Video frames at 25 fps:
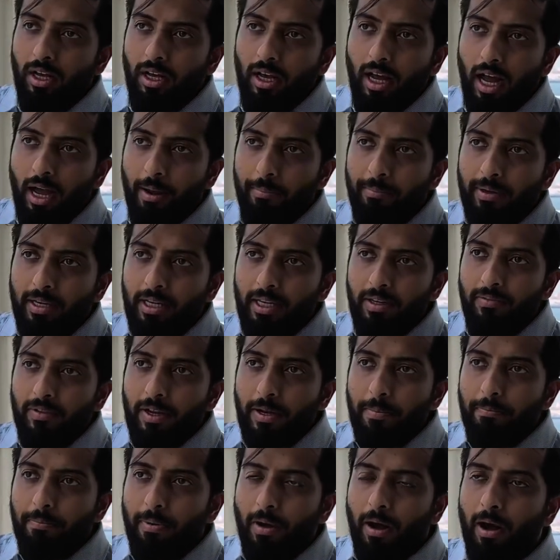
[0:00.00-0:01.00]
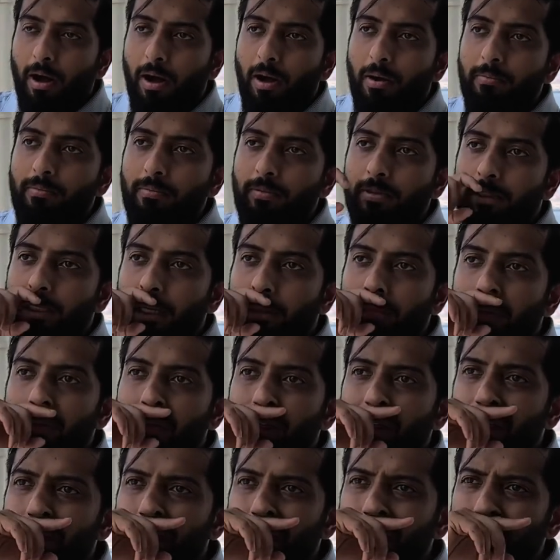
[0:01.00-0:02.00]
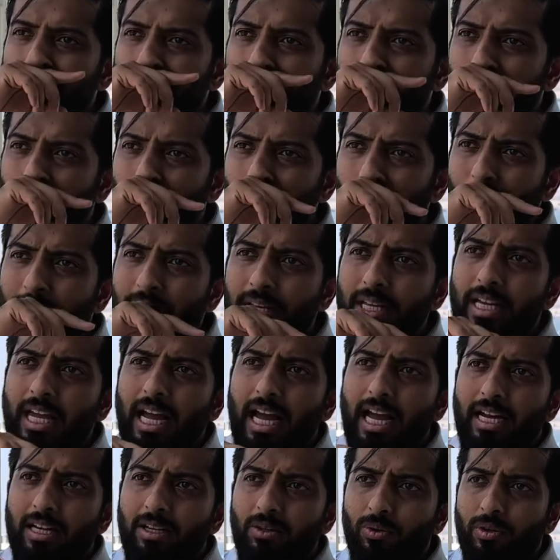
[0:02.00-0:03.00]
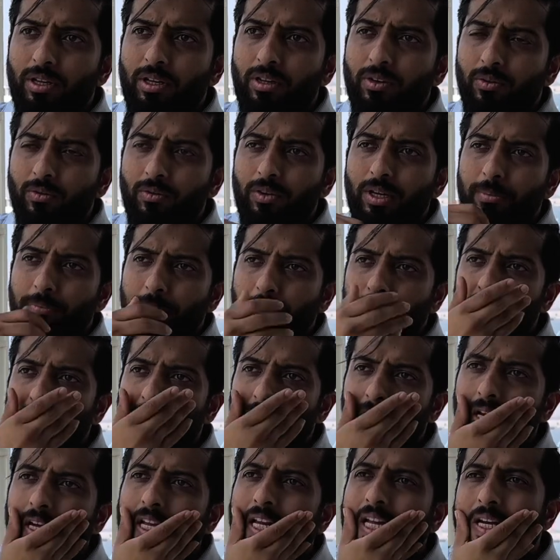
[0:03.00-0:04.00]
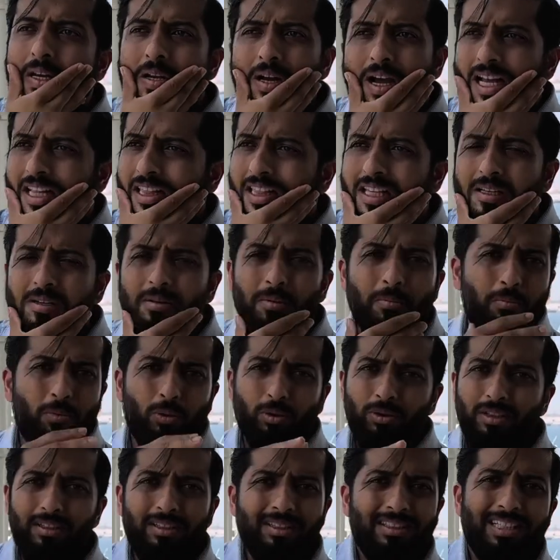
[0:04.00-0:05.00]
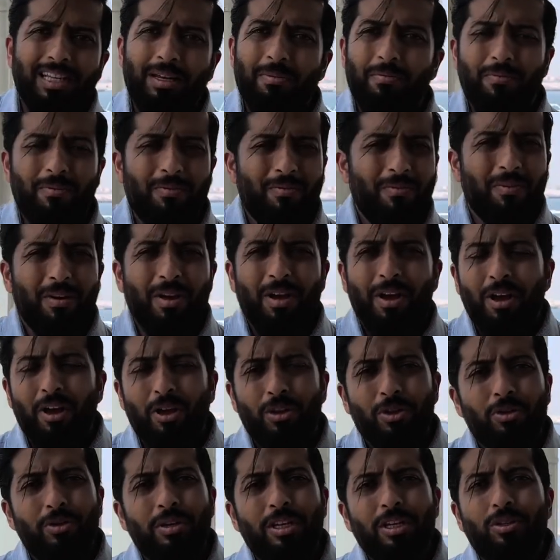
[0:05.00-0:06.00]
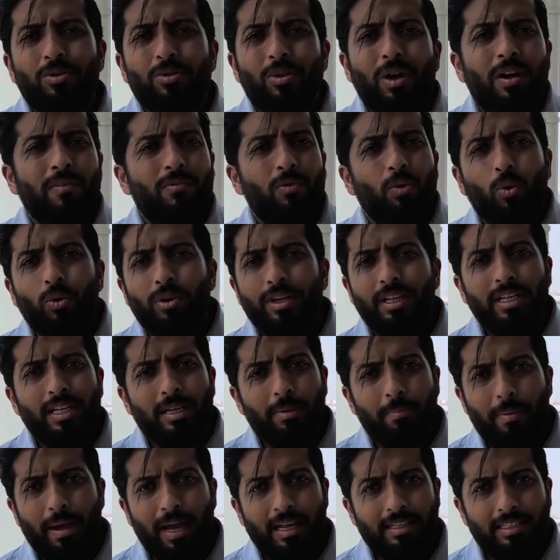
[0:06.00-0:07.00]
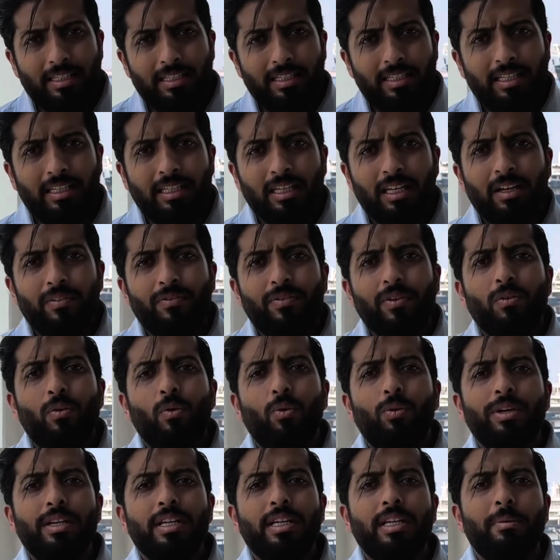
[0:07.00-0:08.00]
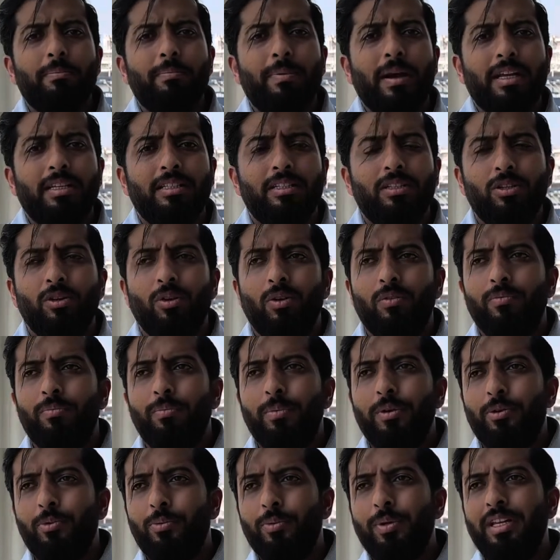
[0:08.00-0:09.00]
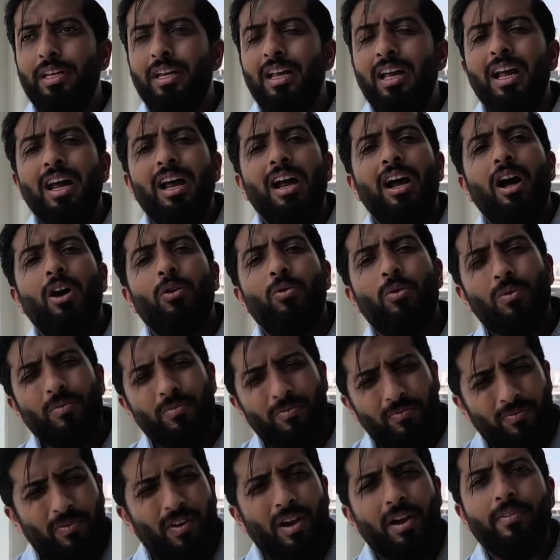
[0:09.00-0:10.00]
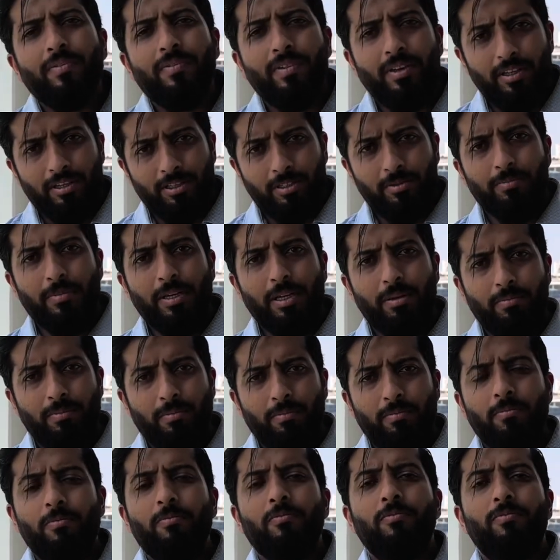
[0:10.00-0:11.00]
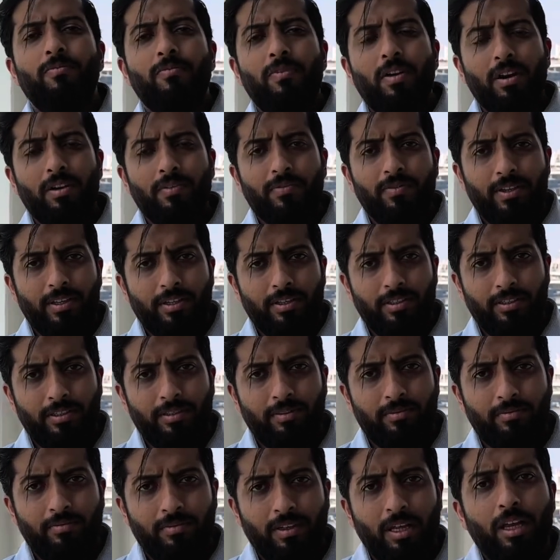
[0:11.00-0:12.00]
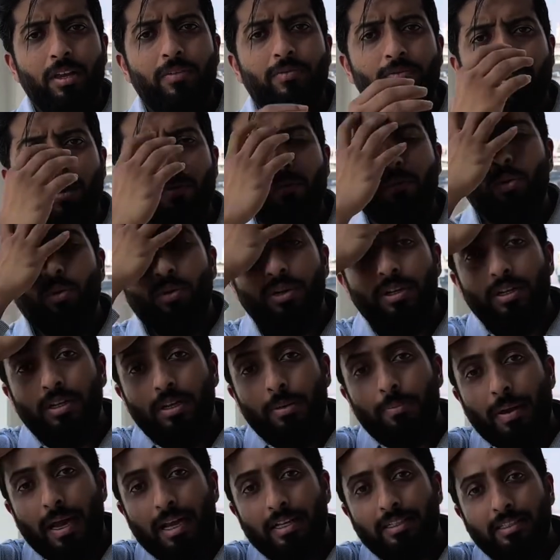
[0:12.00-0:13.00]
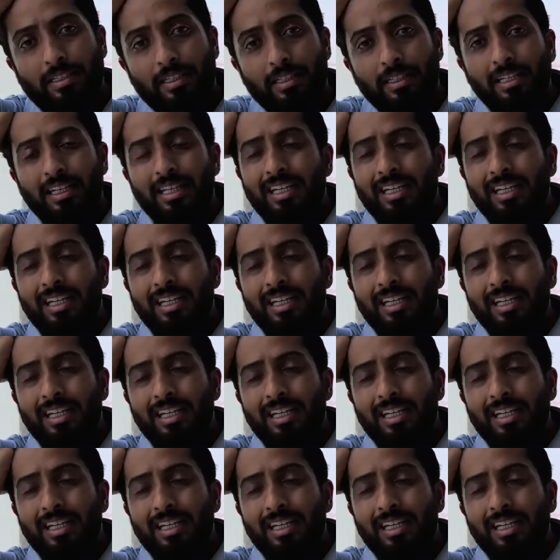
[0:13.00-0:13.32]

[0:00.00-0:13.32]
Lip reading: I believe in Palm Jebel Ali, you're looking at, okay, reaping the, again, I think both are the same. You need to have holding capacity. If you're holding capacity of between around 5 years, minimum 5 years, if you're holding capacity,